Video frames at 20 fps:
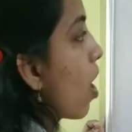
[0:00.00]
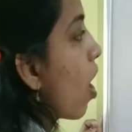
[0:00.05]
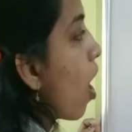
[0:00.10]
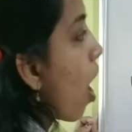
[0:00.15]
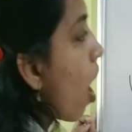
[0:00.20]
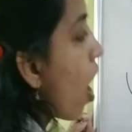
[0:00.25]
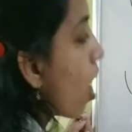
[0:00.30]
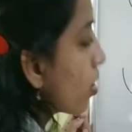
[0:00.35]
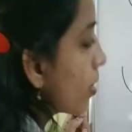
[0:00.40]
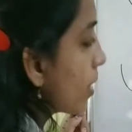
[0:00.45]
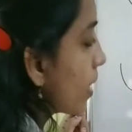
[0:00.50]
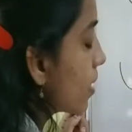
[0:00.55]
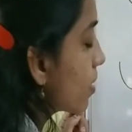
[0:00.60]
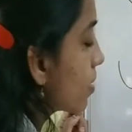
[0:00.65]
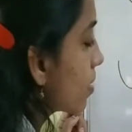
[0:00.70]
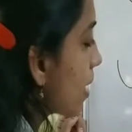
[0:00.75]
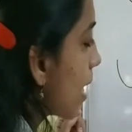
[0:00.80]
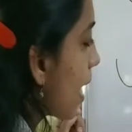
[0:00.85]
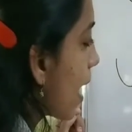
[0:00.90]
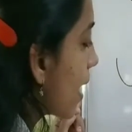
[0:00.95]
All
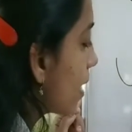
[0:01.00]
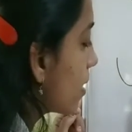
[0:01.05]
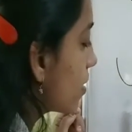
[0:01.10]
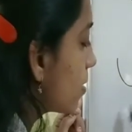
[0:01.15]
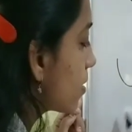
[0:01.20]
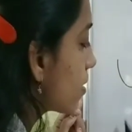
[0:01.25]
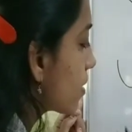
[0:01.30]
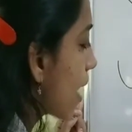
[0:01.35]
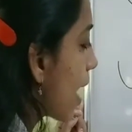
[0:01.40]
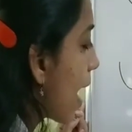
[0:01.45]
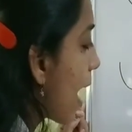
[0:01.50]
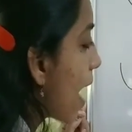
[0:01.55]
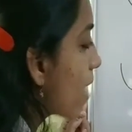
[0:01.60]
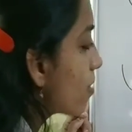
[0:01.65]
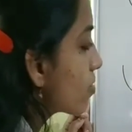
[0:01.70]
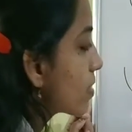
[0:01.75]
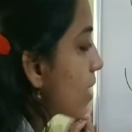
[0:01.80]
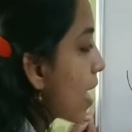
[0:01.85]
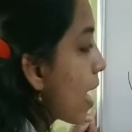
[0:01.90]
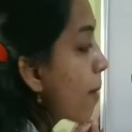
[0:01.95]
these lines
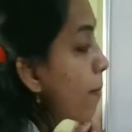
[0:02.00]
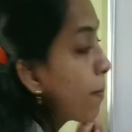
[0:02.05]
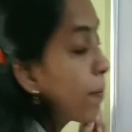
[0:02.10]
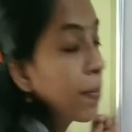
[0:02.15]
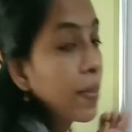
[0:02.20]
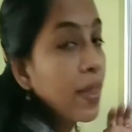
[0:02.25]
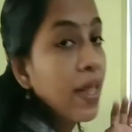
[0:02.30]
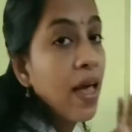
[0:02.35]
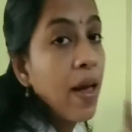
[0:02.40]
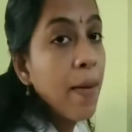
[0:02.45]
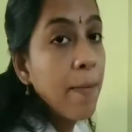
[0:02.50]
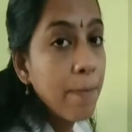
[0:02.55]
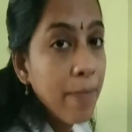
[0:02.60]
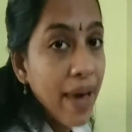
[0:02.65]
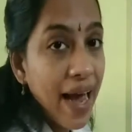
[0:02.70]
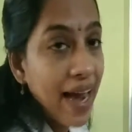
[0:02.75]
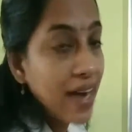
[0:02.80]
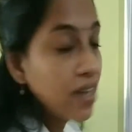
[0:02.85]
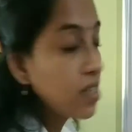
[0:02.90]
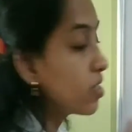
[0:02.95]
have some
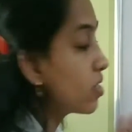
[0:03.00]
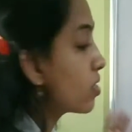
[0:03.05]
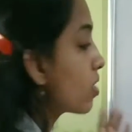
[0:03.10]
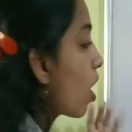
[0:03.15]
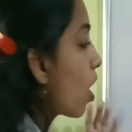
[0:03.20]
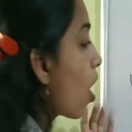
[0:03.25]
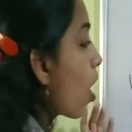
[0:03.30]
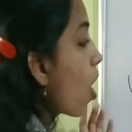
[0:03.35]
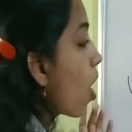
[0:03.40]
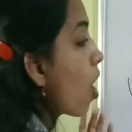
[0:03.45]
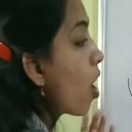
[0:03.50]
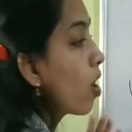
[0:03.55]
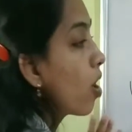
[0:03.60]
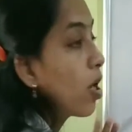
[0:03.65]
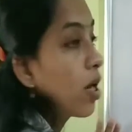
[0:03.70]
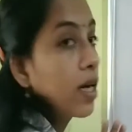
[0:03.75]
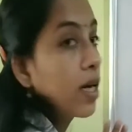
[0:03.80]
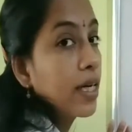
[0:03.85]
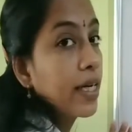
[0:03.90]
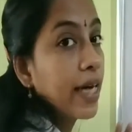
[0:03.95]
bends
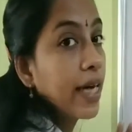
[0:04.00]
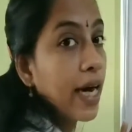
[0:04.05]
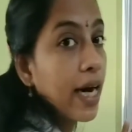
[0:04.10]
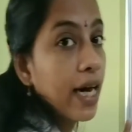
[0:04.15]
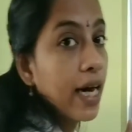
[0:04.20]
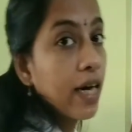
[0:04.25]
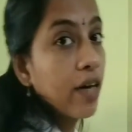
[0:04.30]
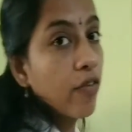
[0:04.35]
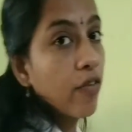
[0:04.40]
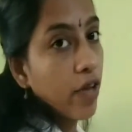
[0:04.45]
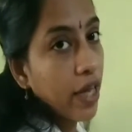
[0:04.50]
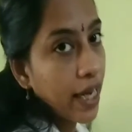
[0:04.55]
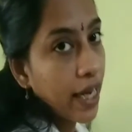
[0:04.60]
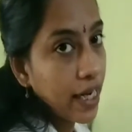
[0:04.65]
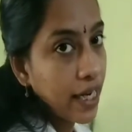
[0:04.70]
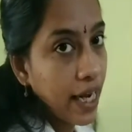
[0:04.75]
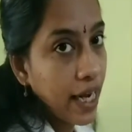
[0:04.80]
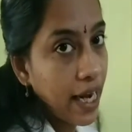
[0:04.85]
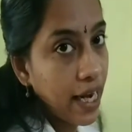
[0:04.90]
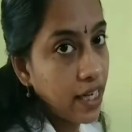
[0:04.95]
or curve
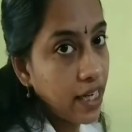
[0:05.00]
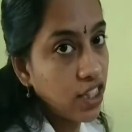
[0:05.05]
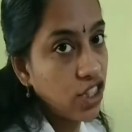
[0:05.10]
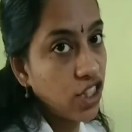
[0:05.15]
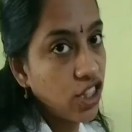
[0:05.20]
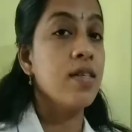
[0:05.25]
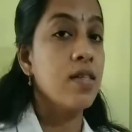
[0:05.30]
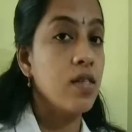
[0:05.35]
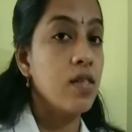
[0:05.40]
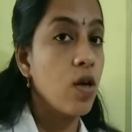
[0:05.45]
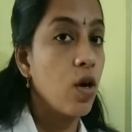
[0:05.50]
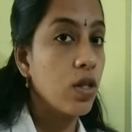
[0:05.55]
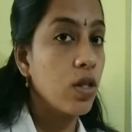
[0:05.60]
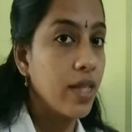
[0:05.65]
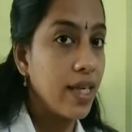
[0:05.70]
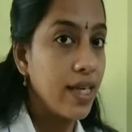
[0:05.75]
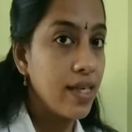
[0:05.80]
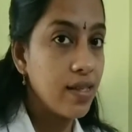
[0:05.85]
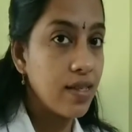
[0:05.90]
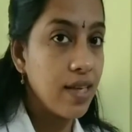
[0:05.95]
in it. So
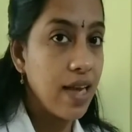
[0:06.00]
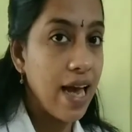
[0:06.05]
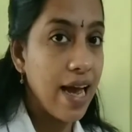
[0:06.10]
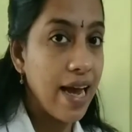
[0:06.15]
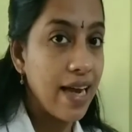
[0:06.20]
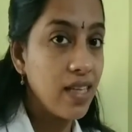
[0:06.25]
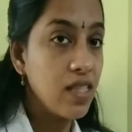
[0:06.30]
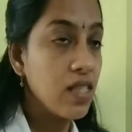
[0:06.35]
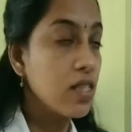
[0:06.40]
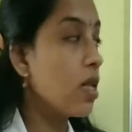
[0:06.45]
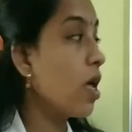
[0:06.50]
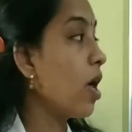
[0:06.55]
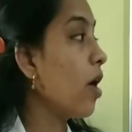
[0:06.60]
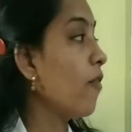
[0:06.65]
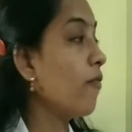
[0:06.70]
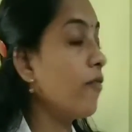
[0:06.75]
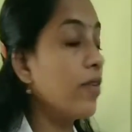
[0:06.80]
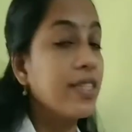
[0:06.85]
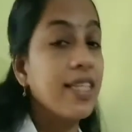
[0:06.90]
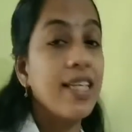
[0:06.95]
these lines
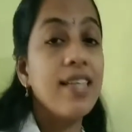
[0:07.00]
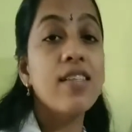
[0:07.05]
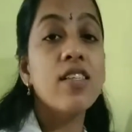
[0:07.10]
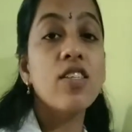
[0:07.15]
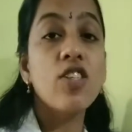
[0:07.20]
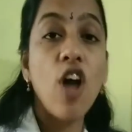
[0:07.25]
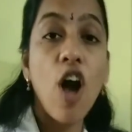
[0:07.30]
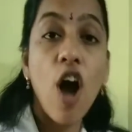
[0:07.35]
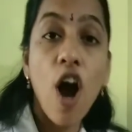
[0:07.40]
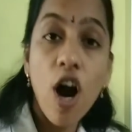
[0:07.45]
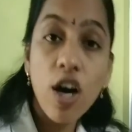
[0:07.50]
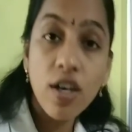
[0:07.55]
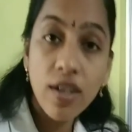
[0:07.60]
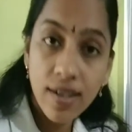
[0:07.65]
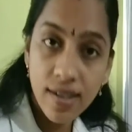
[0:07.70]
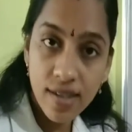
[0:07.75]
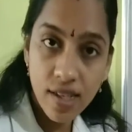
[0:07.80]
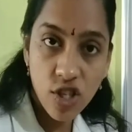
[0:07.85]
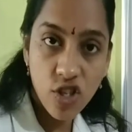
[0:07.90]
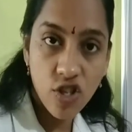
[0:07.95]
which is
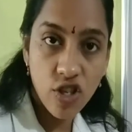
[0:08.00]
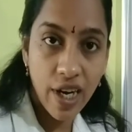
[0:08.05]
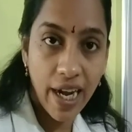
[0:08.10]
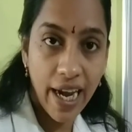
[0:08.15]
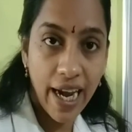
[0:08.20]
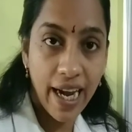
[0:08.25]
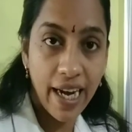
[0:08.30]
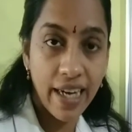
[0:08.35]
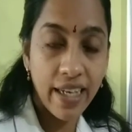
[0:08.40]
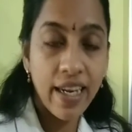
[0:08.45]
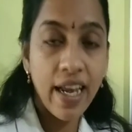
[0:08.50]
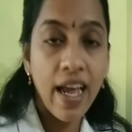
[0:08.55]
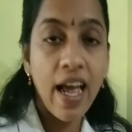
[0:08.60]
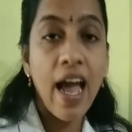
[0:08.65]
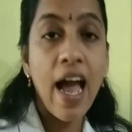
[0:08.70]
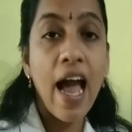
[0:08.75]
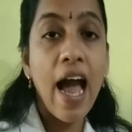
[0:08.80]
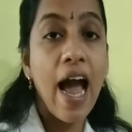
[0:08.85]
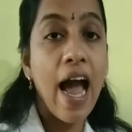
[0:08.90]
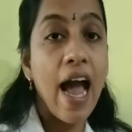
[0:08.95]
not straight
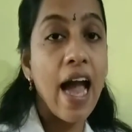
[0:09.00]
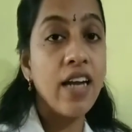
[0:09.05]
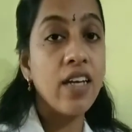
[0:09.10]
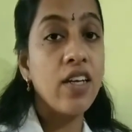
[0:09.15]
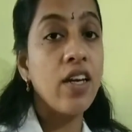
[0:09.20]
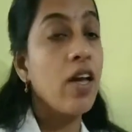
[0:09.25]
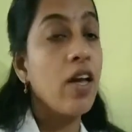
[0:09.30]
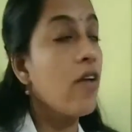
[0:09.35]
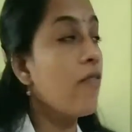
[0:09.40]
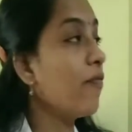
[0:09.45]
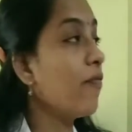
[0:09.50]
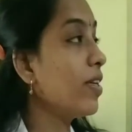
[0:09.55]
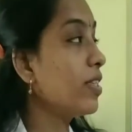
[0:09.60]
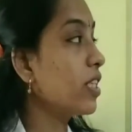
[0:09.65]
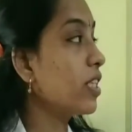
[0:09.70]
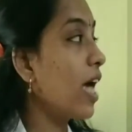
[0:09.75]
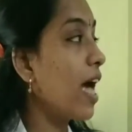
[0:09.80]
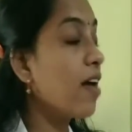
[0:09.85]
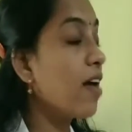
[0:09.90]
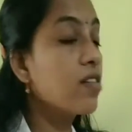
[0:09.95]
and
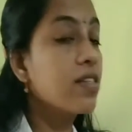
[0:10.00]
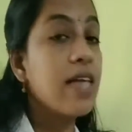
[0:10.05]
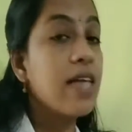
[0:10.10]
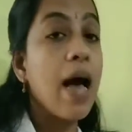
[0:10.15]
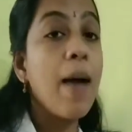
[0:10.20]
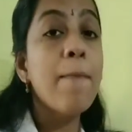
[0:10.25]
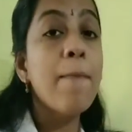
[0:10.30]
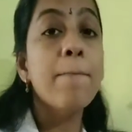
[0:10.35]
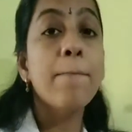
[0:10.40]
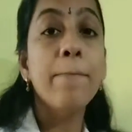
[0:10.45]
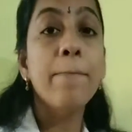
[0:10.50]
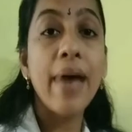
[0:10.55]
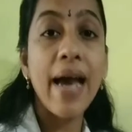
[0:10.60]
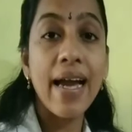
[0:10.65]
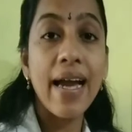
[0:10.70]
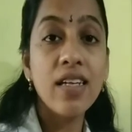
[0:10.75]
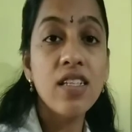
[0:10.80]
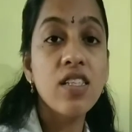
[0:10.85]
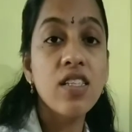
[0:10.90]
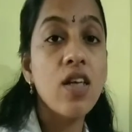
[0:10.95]
which have some
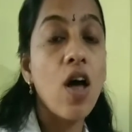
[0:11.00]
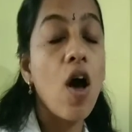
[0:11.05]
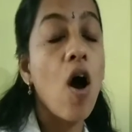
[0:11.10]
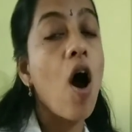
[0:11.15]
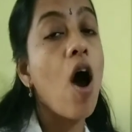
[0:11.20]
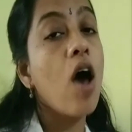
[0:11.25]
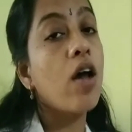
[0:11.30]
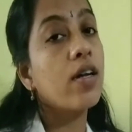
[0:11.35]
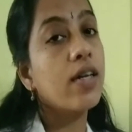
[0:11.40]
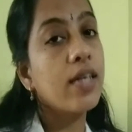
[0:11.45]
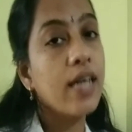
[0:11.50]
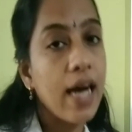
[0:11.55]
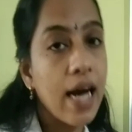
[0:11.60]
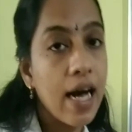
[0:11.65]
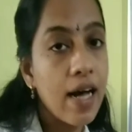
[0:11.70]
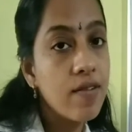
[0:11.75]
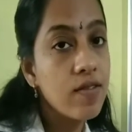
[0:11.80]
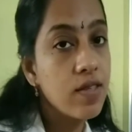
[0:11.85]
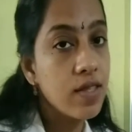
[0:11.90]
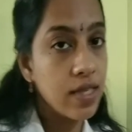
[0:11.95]
bends or
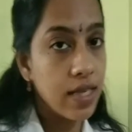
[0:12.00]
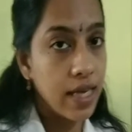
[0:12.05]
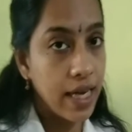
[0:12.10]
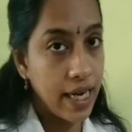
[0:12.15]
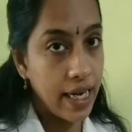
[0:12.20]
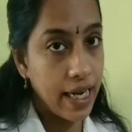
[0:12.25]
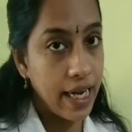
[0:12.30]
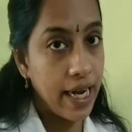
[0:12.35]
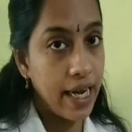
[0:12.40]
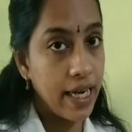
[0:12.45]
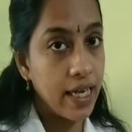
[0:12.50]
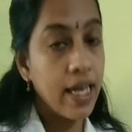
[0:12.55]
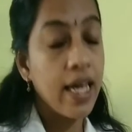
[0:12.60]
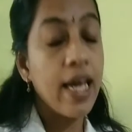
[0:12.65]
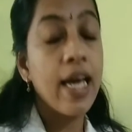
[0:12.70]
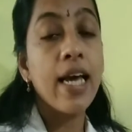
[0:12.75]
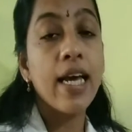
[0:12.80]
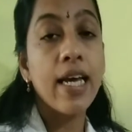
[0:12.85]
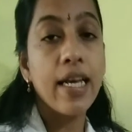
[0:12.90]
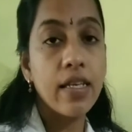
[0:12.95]
curves in
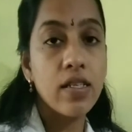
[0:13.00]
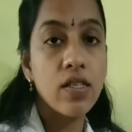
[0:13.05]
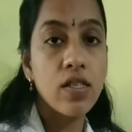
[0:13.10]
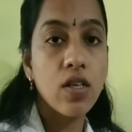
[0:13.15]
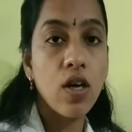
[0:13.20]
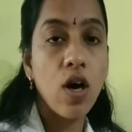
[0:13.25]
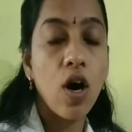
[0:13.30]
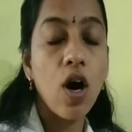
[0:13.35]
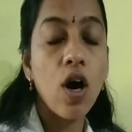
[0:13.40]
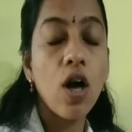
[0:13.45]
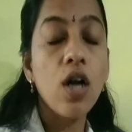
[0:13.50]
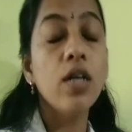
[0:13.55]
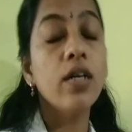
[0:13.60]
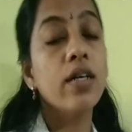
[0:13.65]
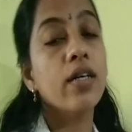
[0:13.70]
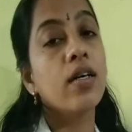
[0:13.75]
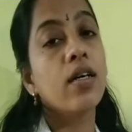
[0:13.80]
it is called